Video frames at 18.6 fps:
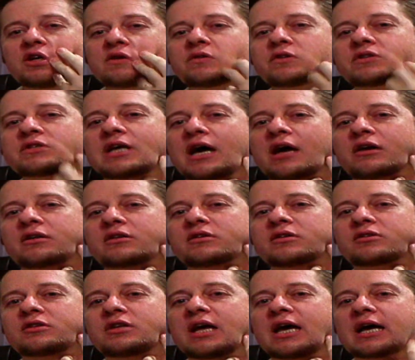cheek was down
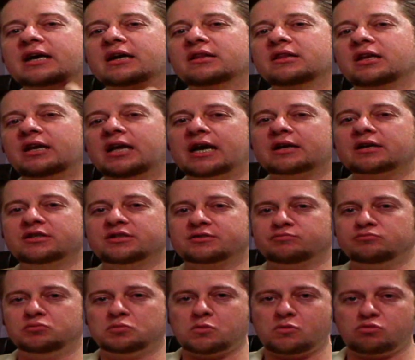into the neck, and the neck
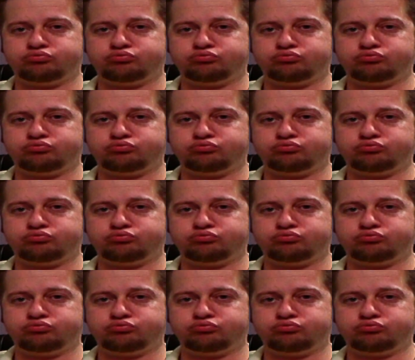was...